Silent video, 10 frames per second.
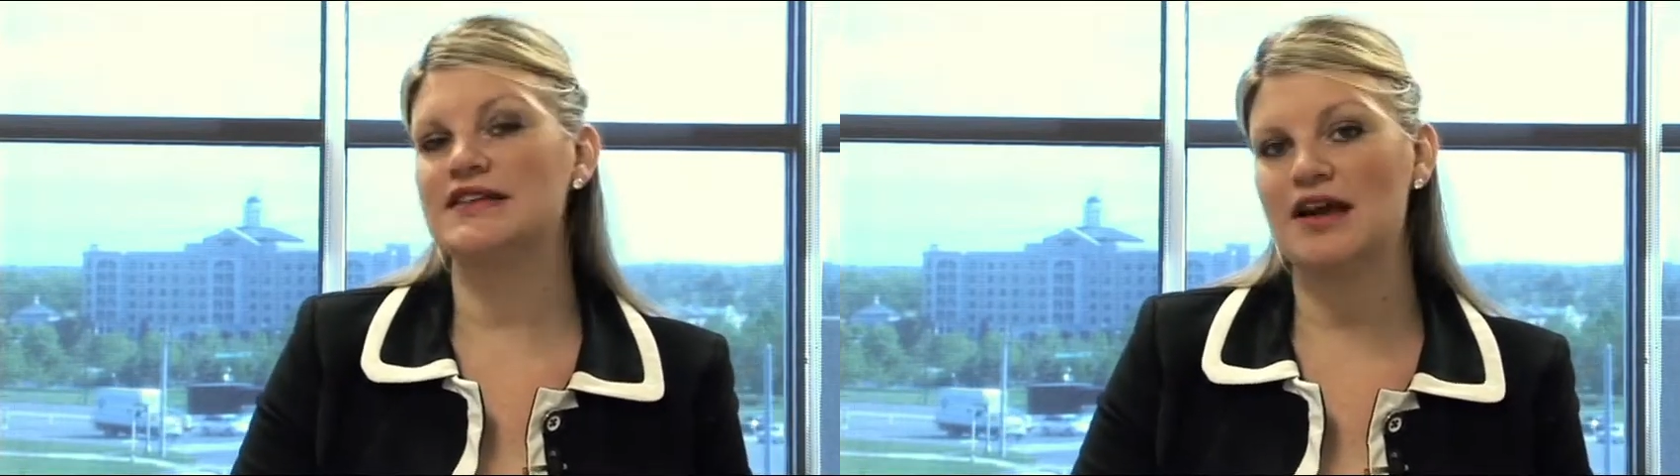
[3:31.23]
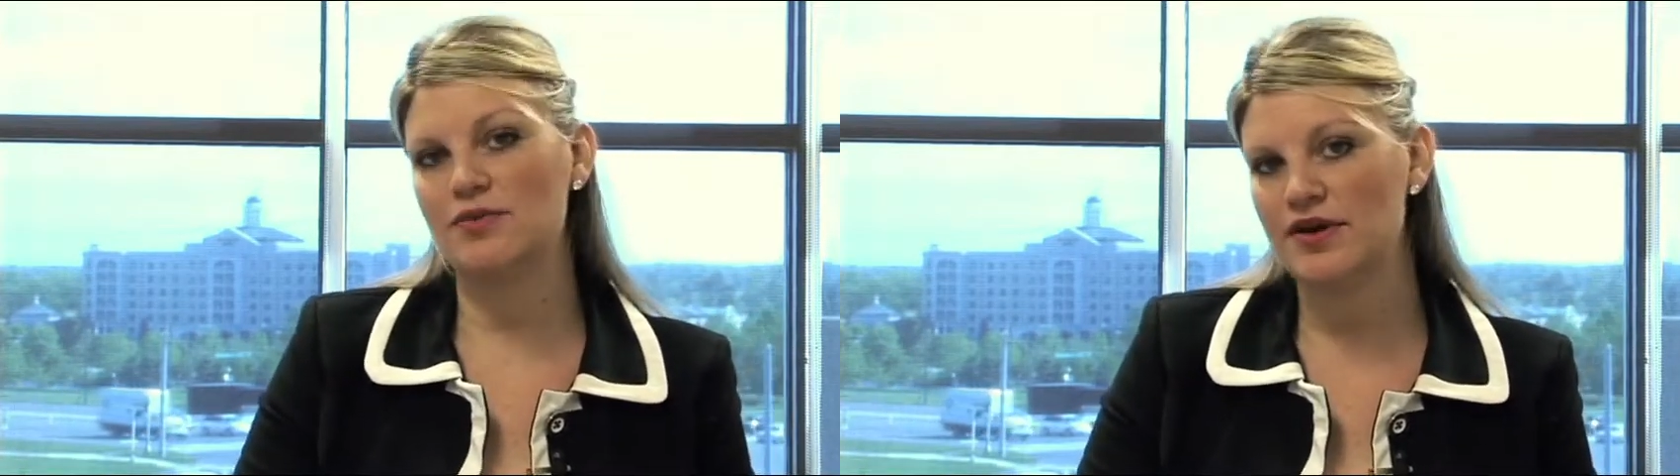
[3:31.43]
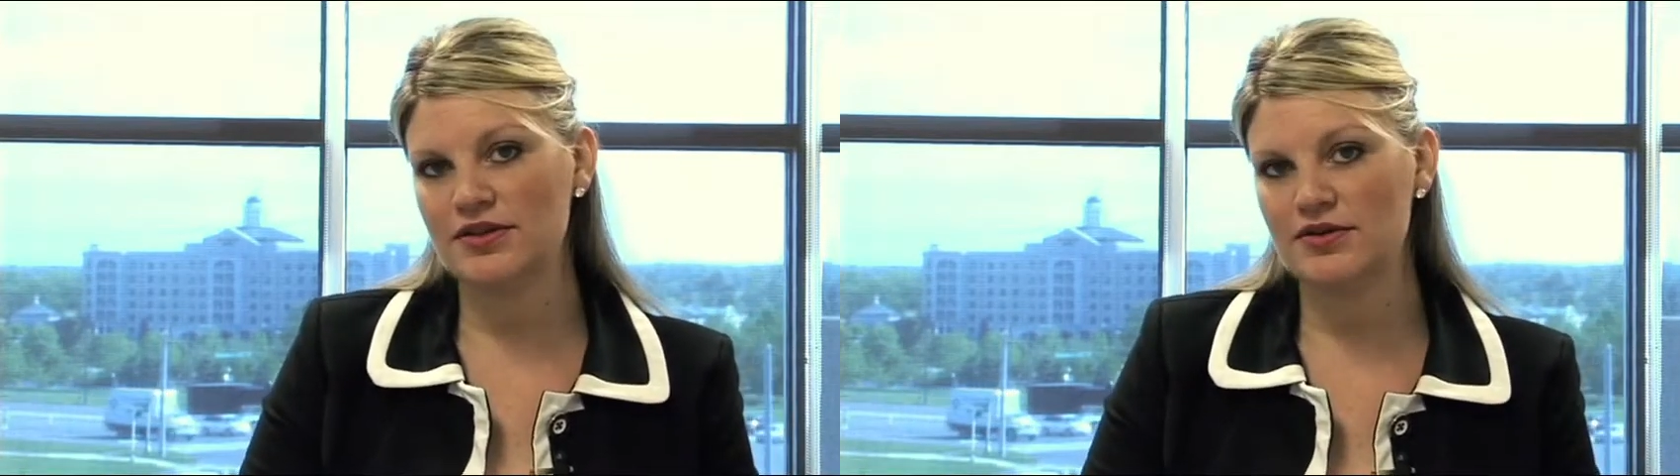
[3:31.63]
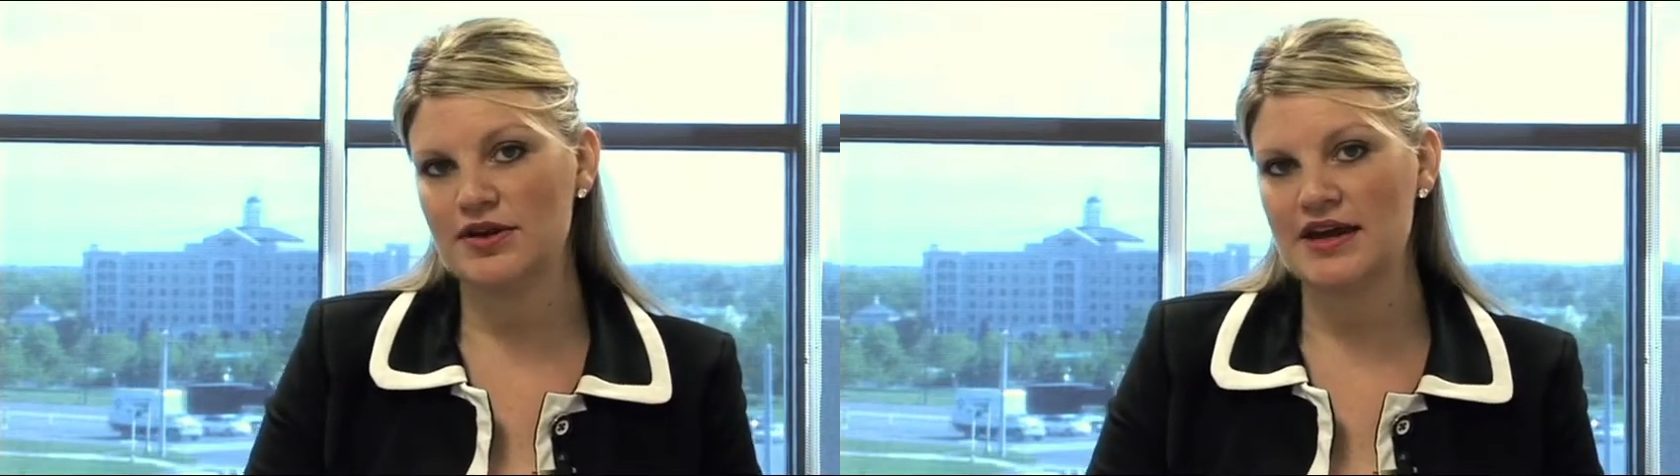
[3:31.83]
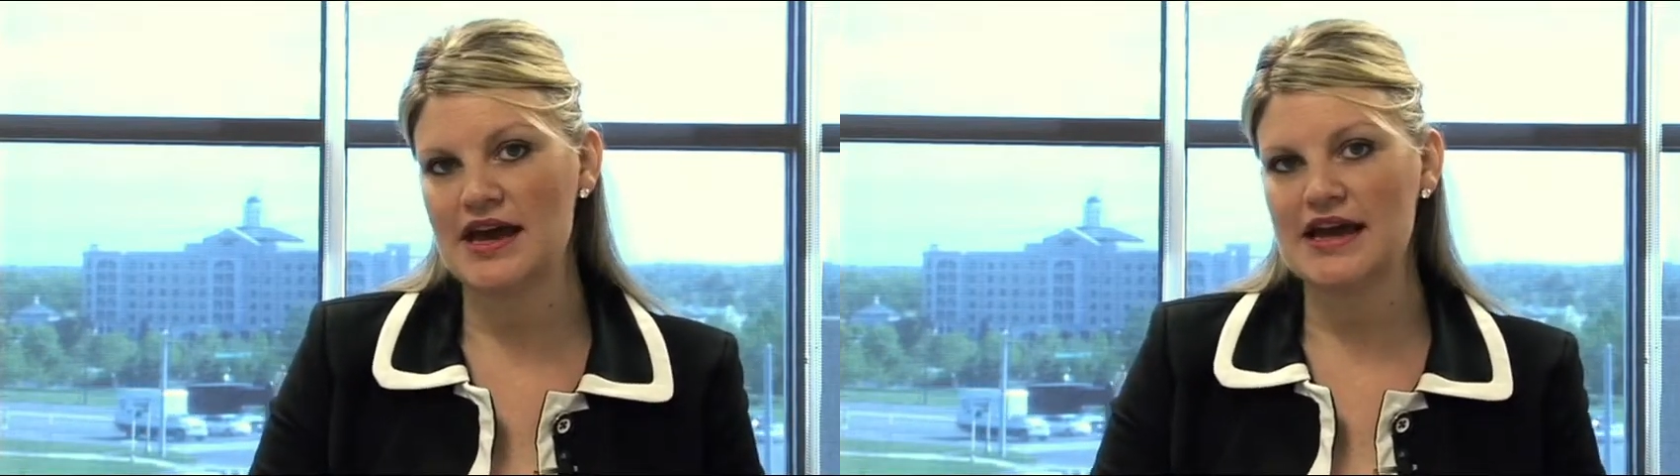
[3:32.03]
take with you
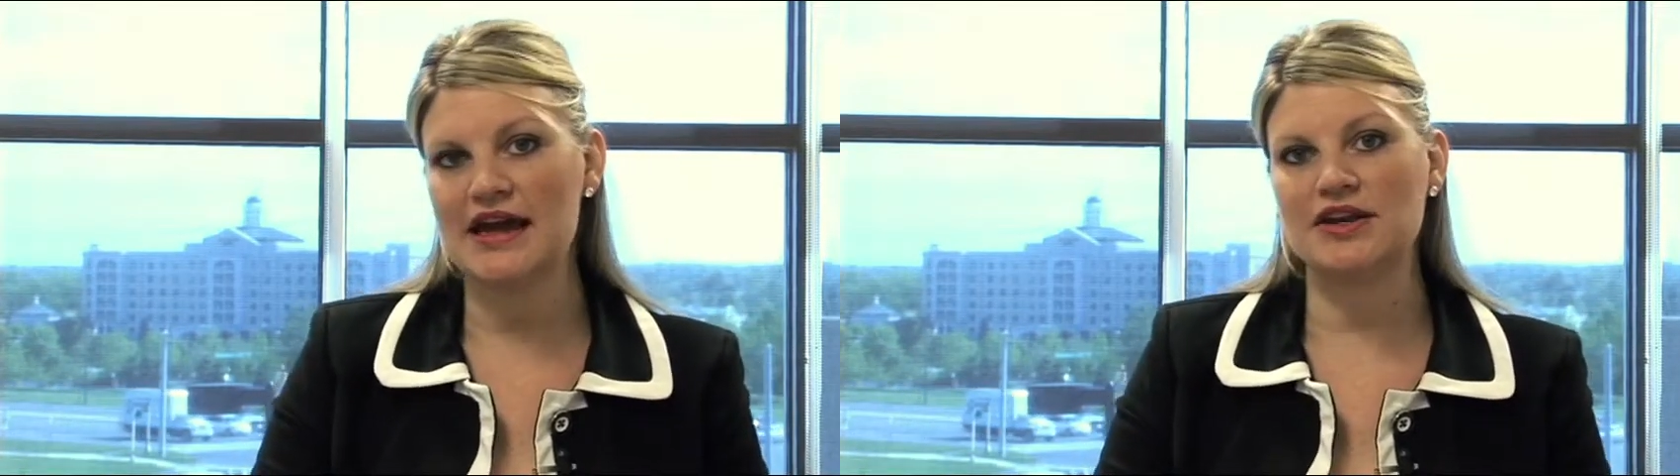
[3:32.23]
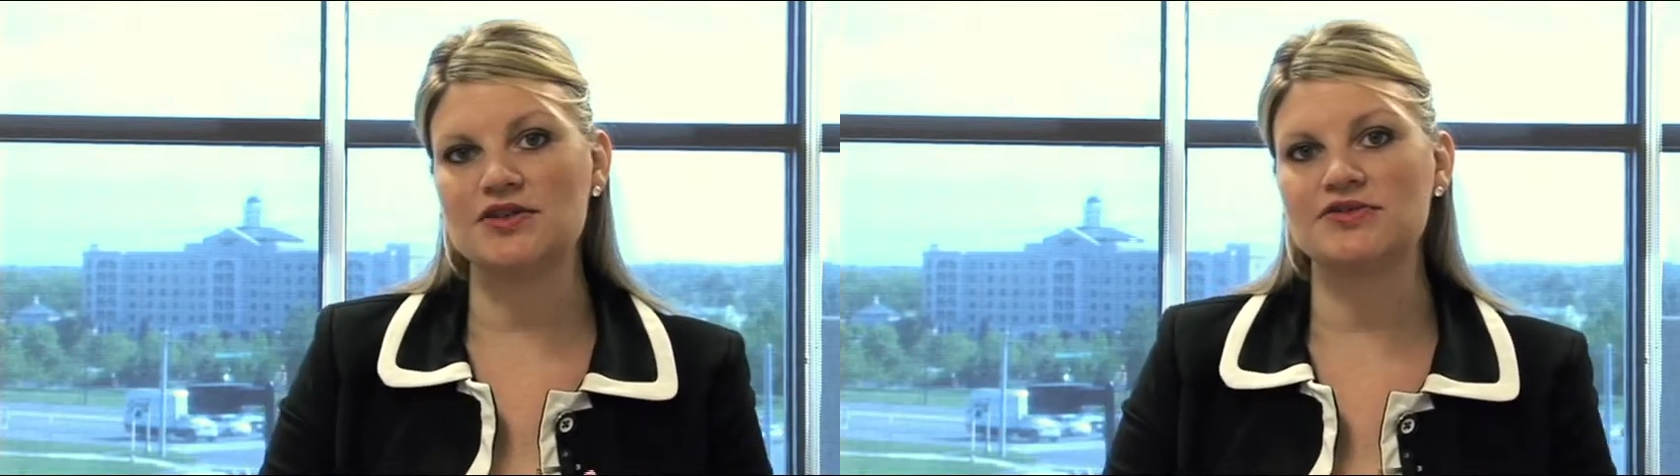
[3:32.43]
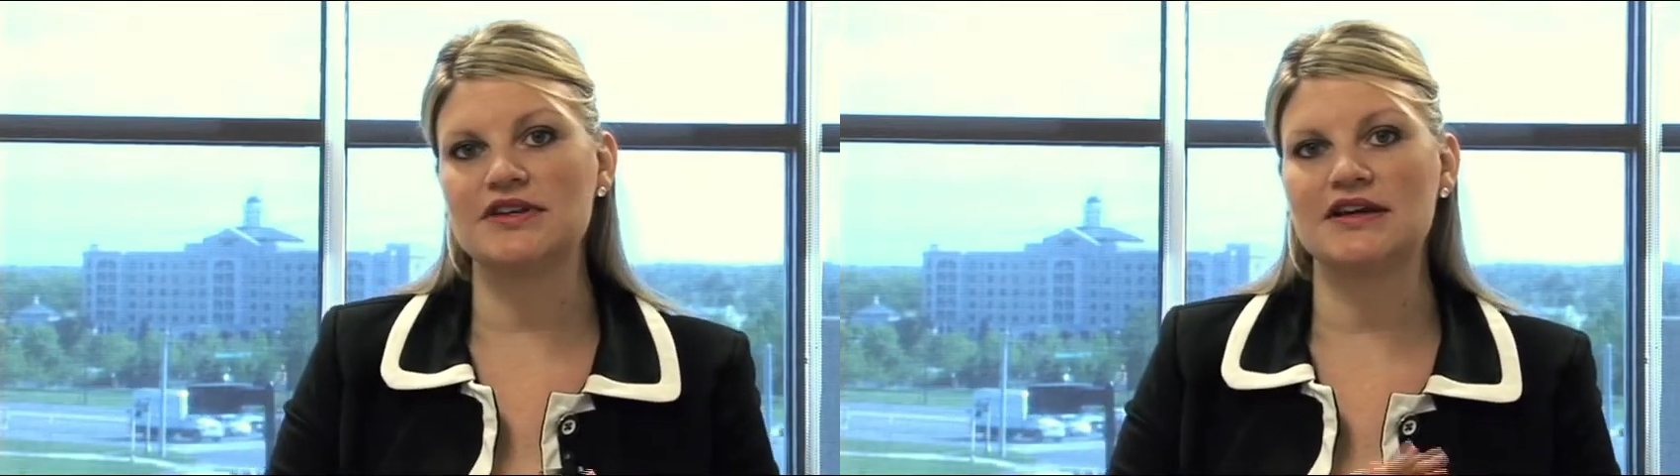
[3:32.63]
today and use